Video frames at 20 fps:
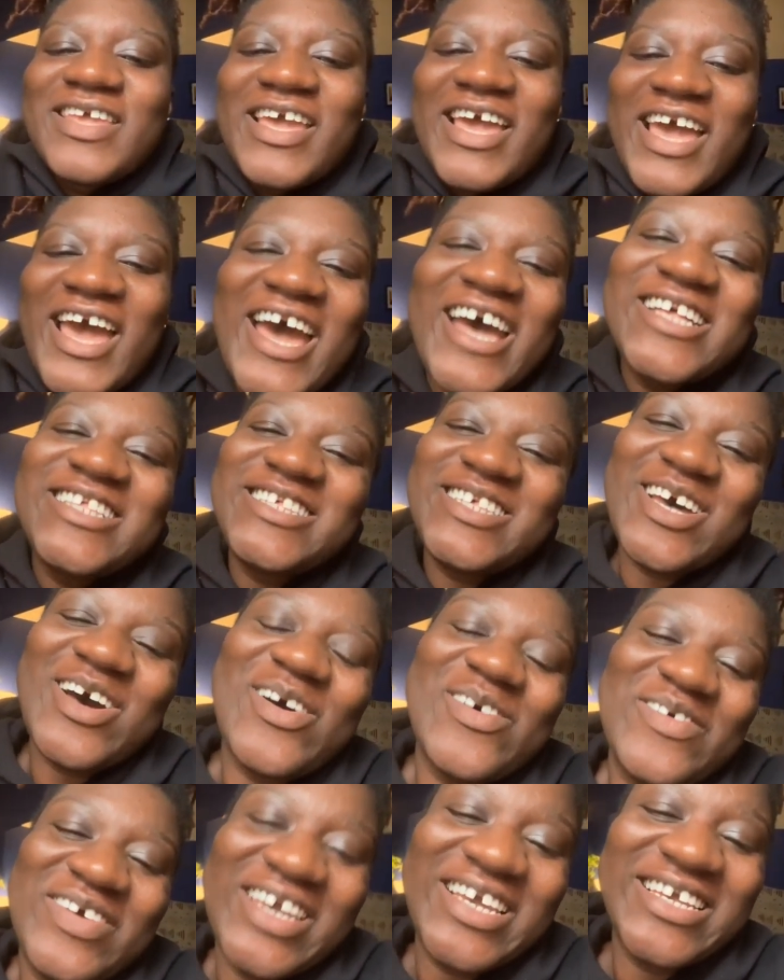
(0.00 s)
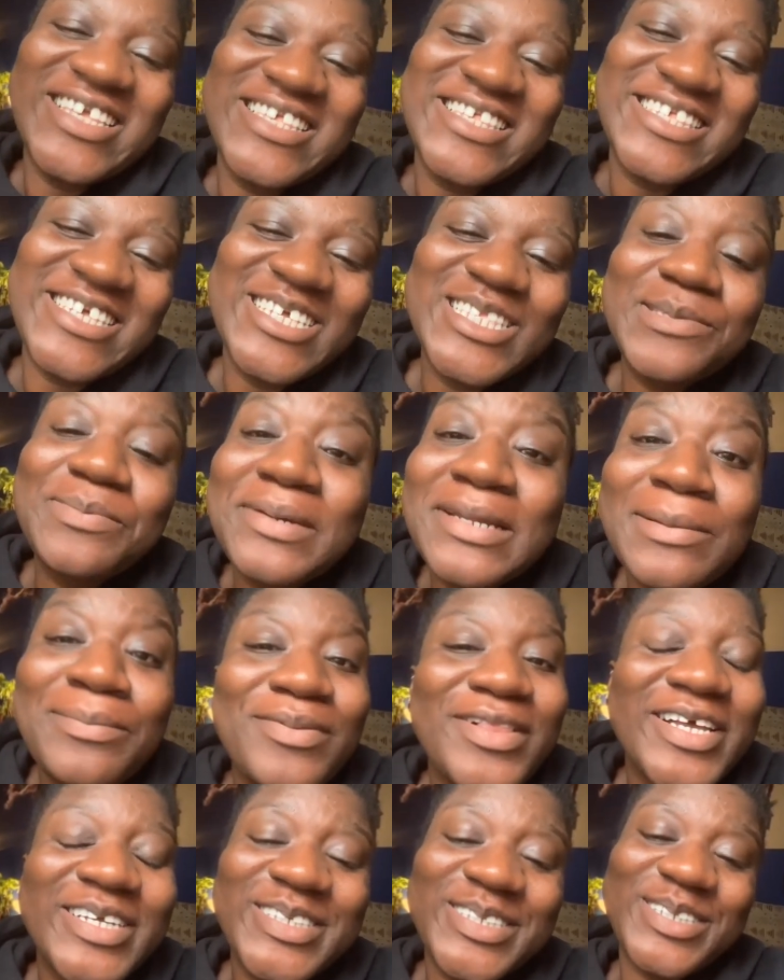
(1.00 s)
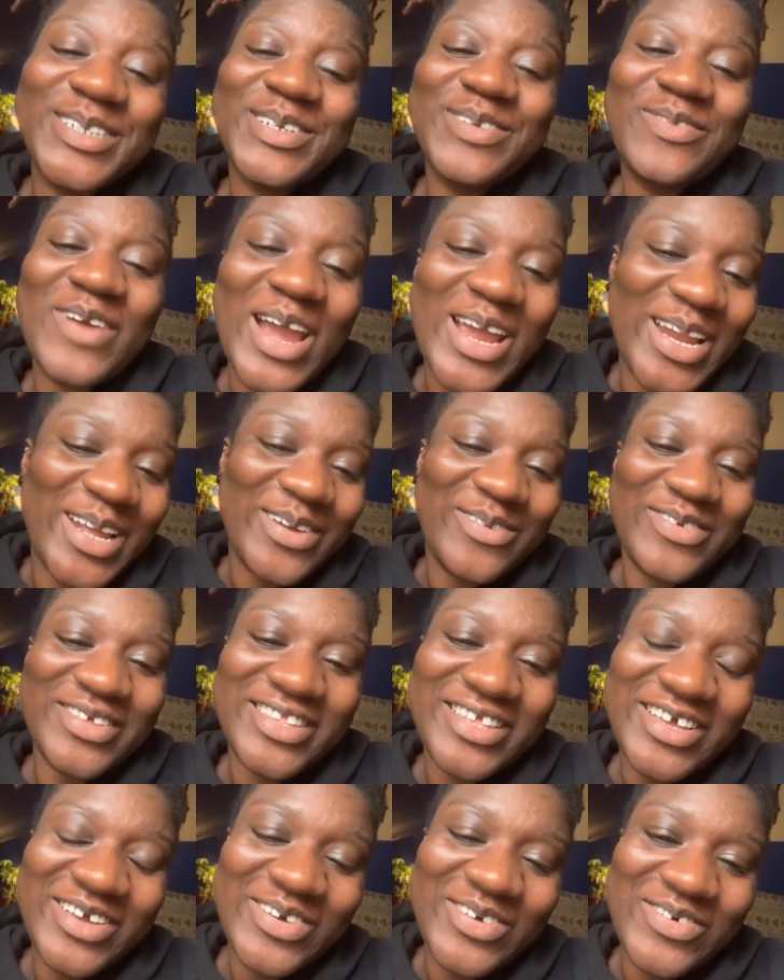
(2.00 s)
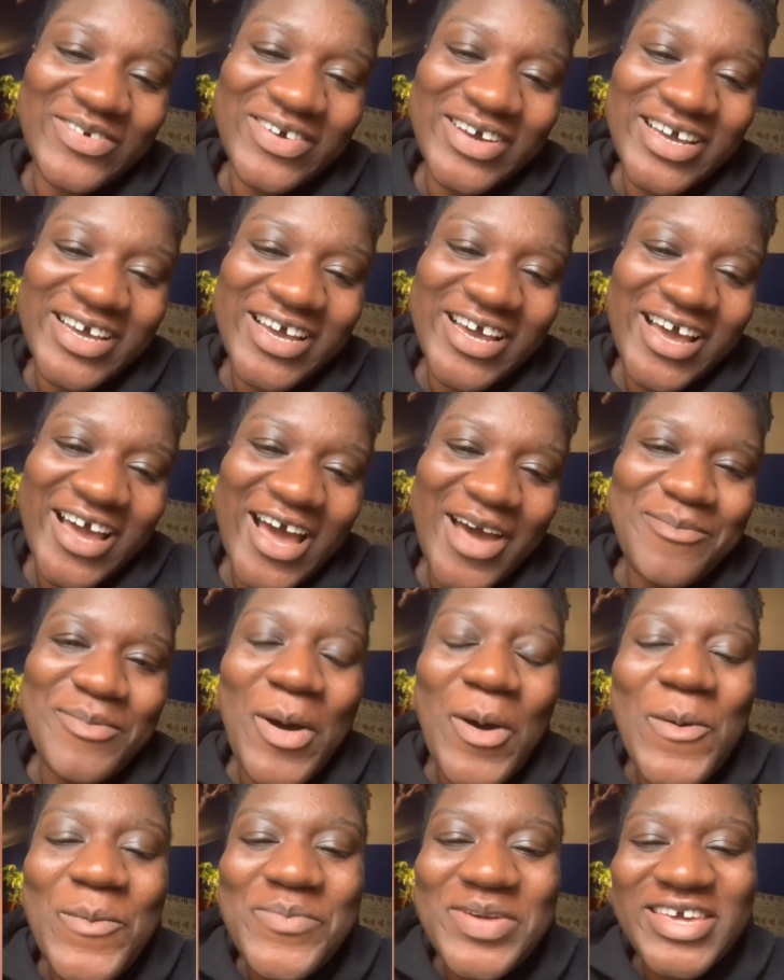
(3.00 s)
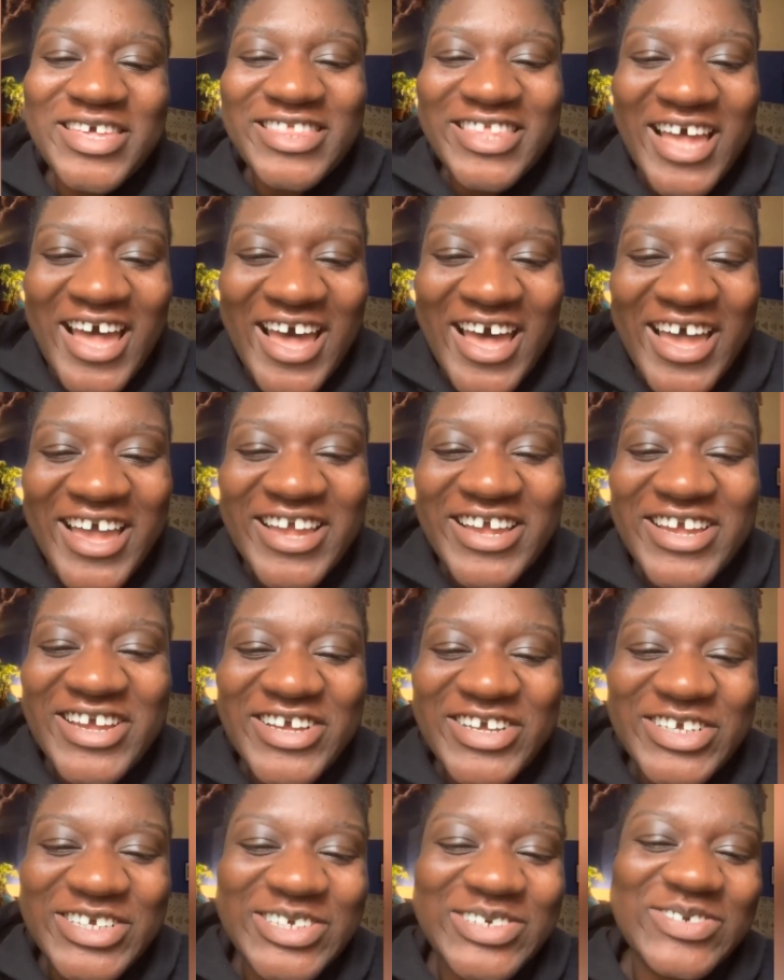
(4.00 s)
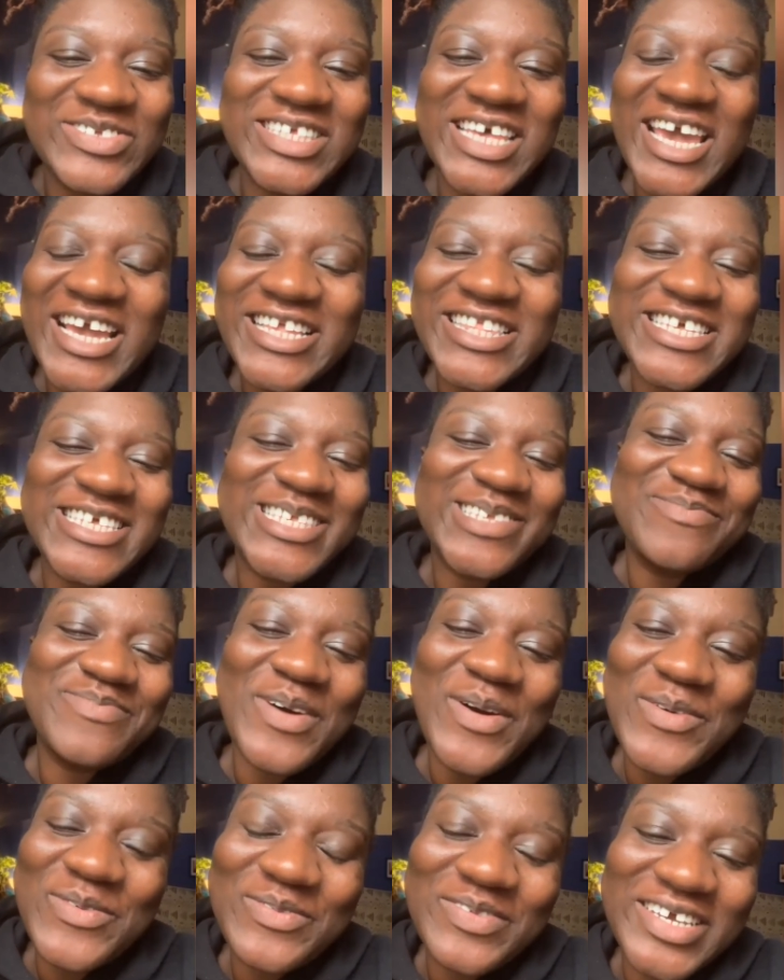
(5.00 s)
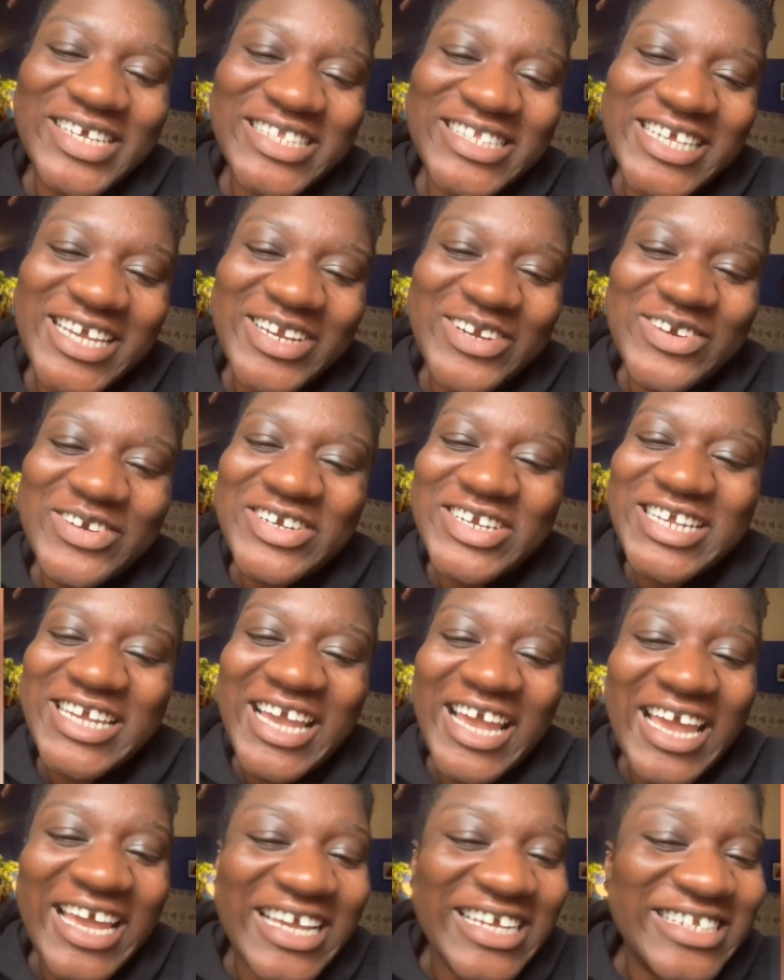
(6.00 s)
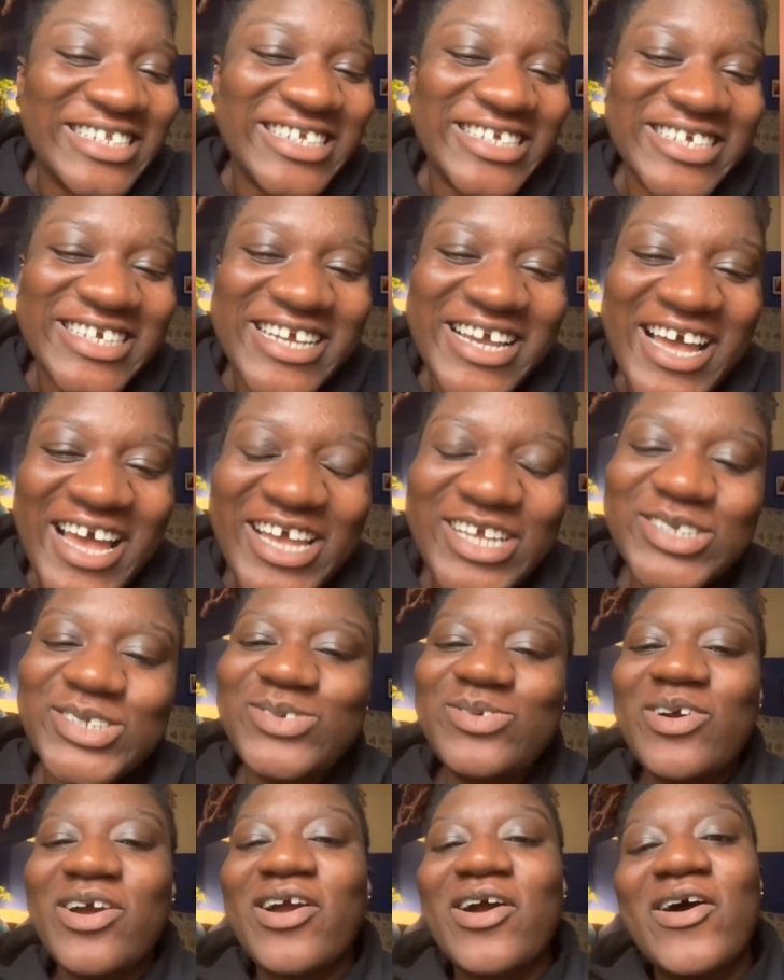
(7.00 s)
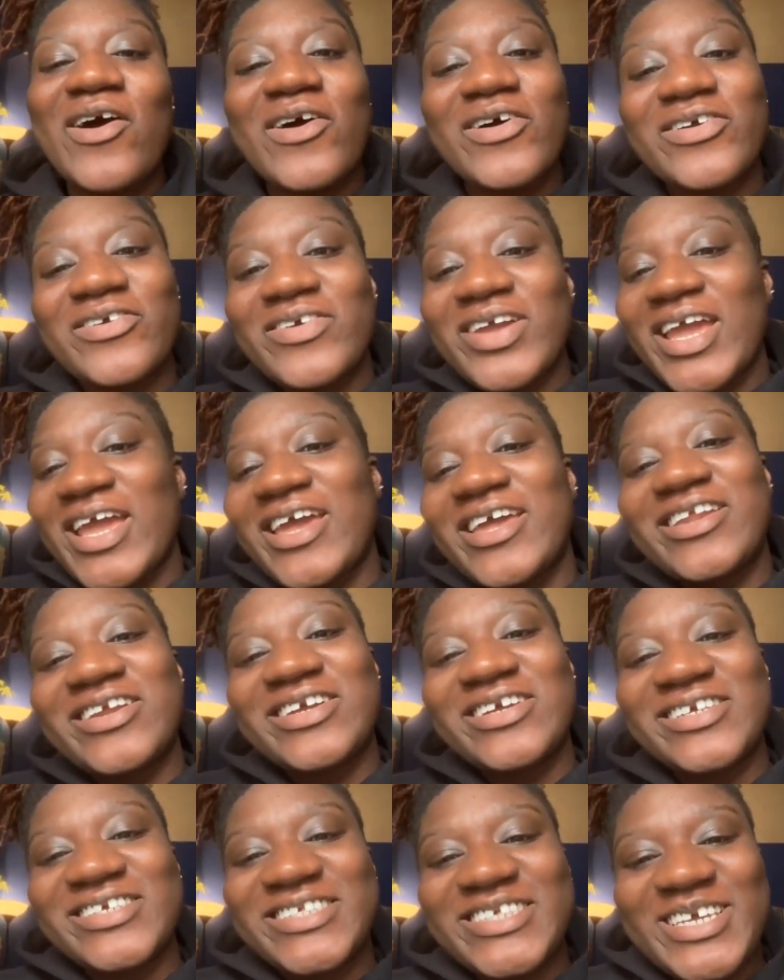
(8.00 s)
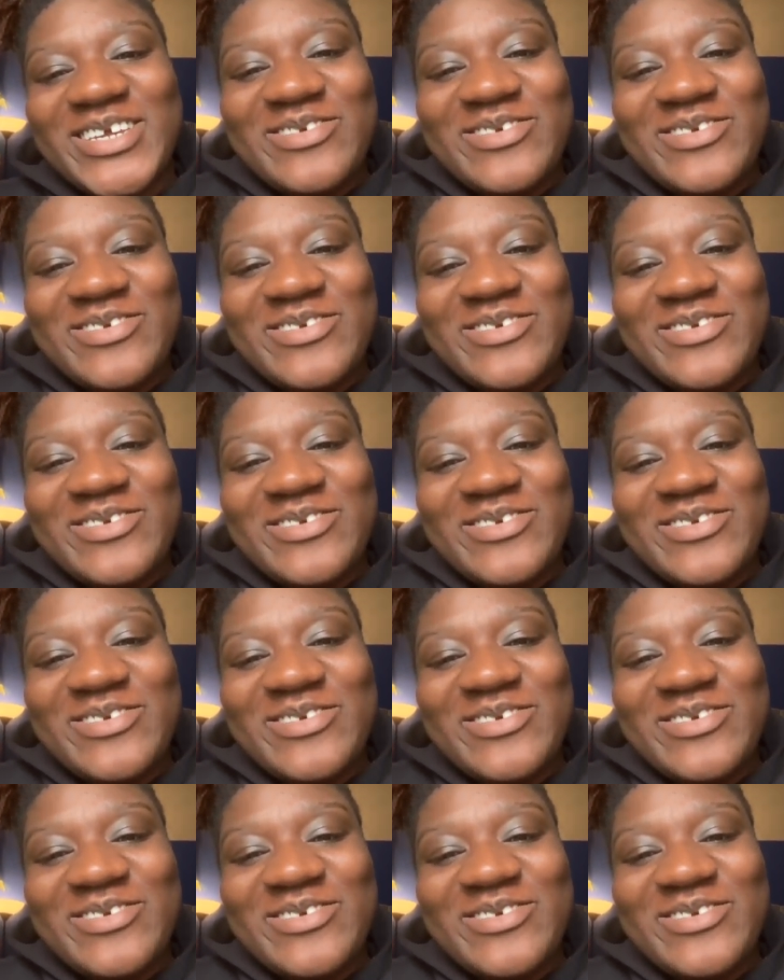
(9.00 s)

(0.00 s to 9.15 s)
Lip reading: As always, it's been a pleasure writing with you. I'm hoping that you take this moment and create, as you are all creators and